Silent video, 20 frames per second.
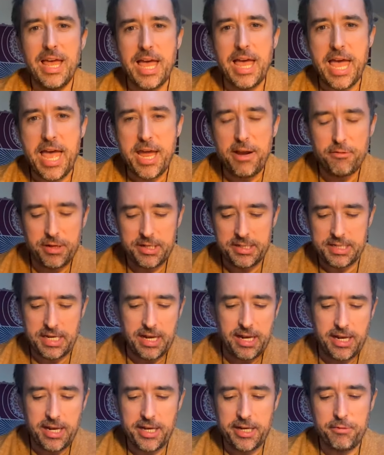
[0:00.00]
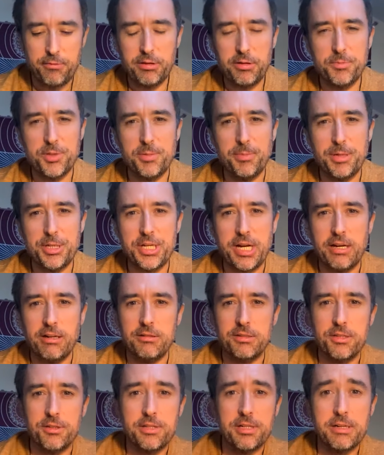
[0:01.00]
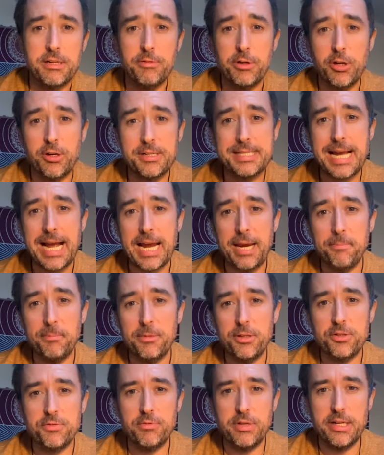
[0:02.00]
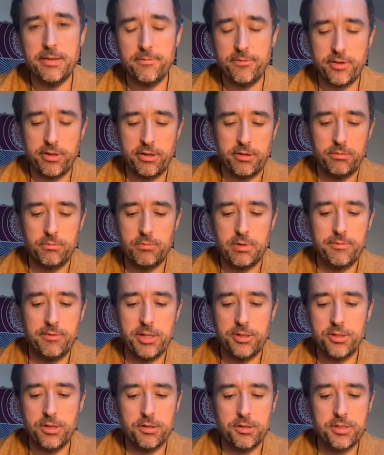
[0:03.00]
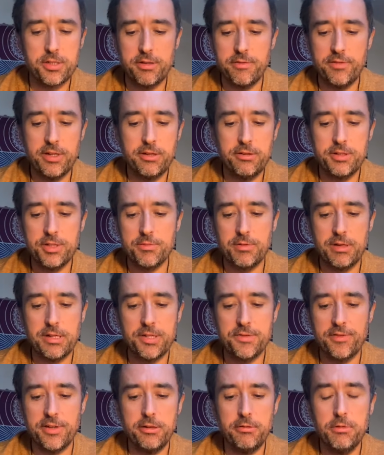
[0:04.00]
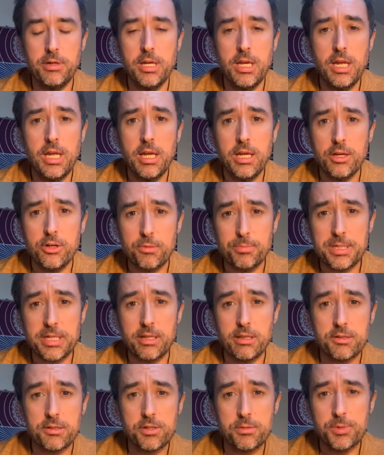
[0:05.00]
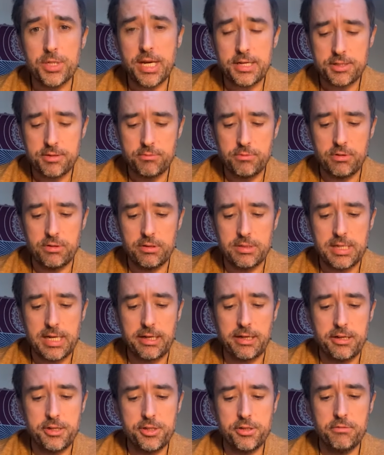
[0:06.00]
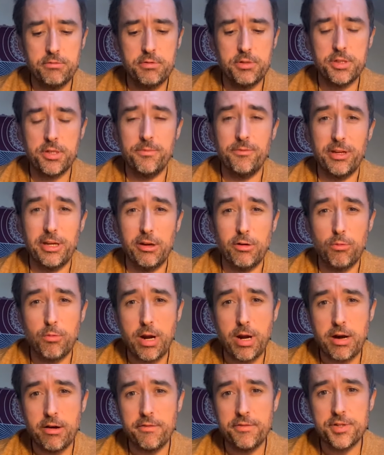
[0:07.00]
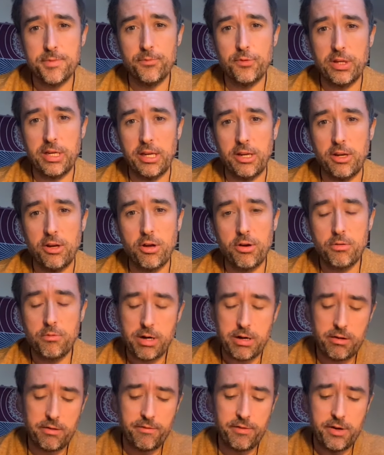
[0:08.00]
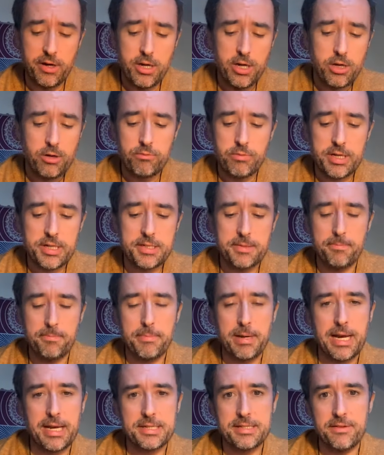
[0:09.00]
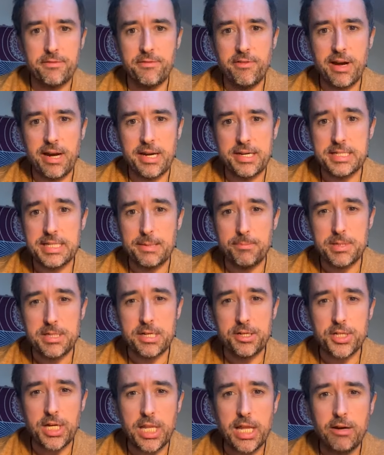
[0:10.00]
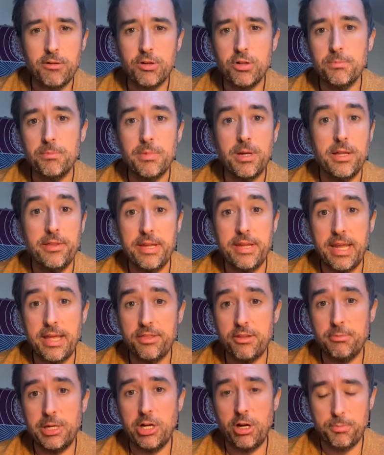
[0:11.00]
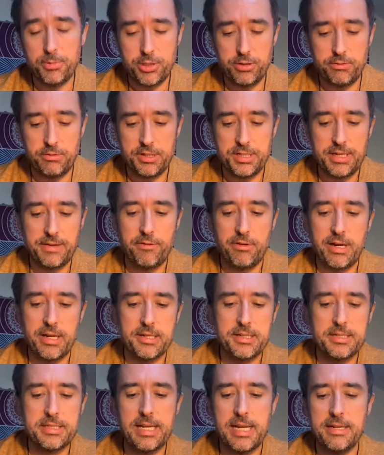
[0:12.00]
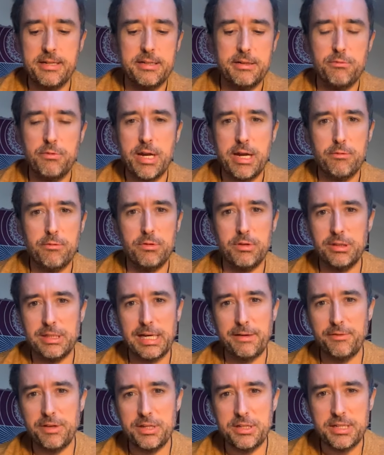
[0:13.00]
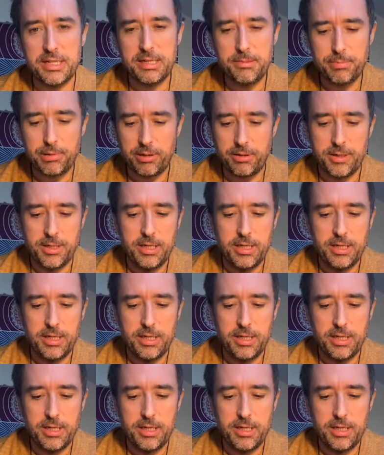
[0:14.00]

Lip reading: Aries, hi, welcome to my channel. So today we've got a timeless reading for you. Whenever you're drawn to the video is when it's for you. No particular subject, we'll take an issue, something you're aware of, something you're not aware of, recent past advice and potential outcome. At the end there'll be an opportunity for an extended where we'll dive in deeper.